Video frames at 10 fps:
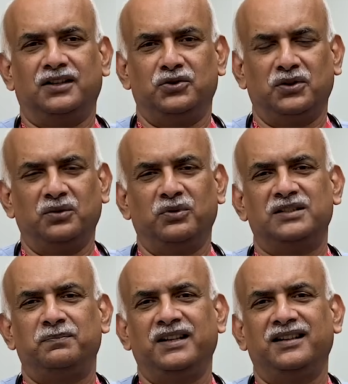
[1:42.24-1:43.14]
during
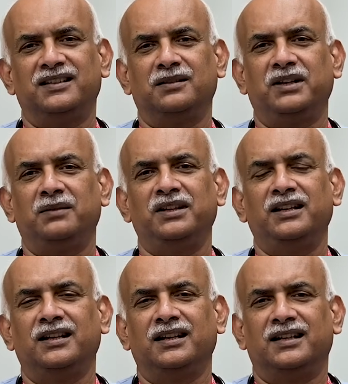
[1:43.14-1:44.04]
which period the
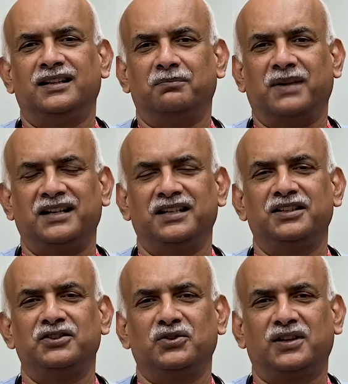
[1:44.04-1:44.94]
baby
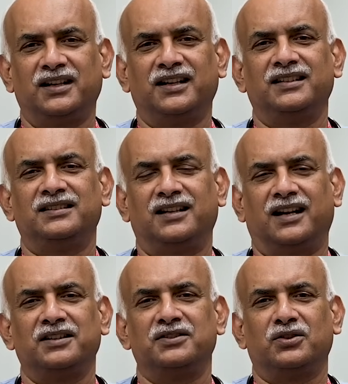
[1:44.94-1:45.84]
manages to clear its
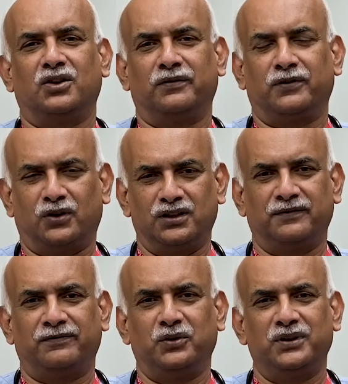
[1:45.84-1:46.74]
lungs of all
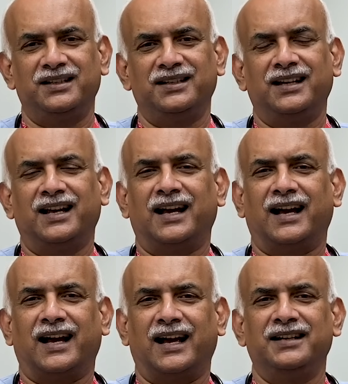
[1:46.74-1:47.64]
the fluid
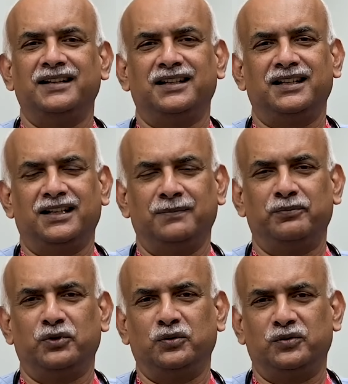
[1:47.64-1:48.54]
and
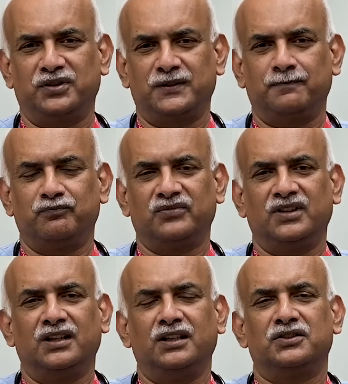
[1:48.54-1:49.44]
improves.
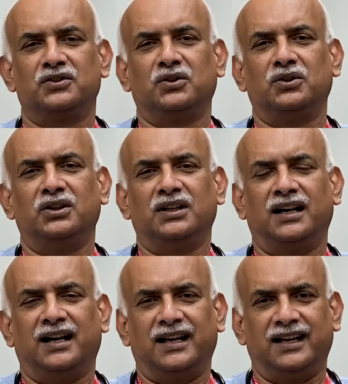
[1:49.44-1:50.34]
So,
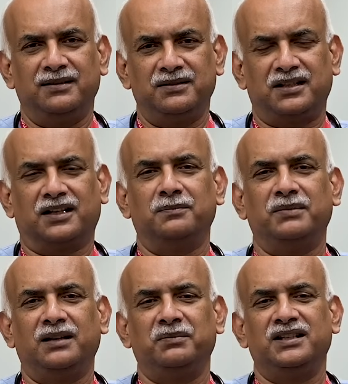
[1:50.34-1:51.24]
in term
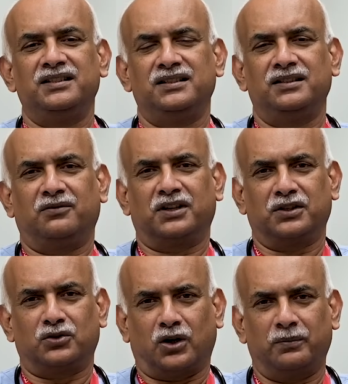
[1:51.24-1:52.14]
babies, one of
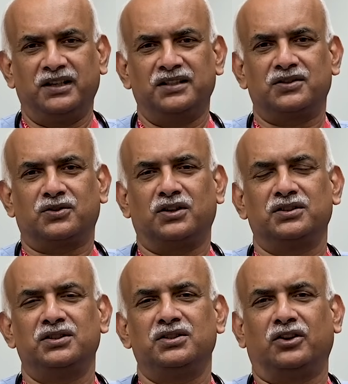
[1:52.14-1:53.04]
the commonest
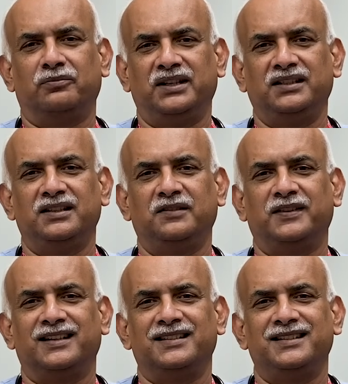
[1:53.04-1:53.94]
causes of breathing
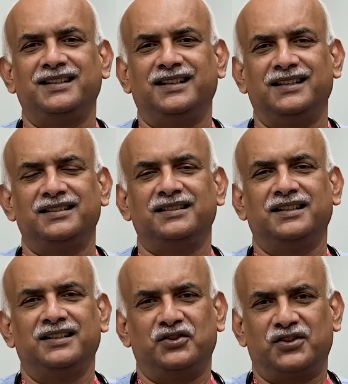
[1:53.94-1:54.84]
difficulty is
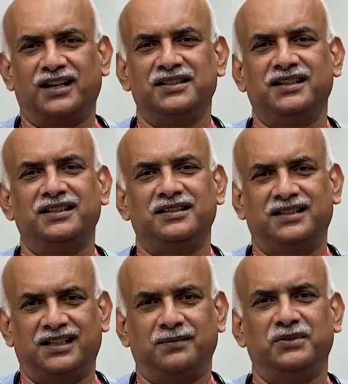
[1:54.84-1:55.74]
transient
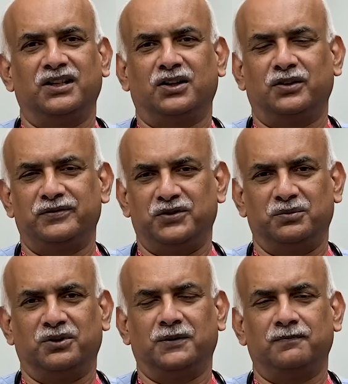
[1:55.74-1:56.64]
tachypnea of
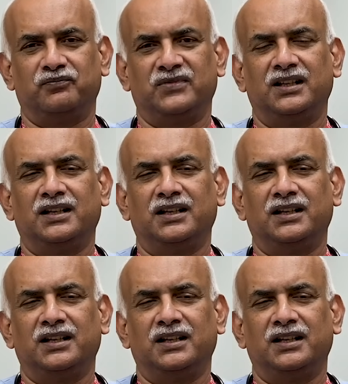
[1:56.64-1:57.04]
newborn.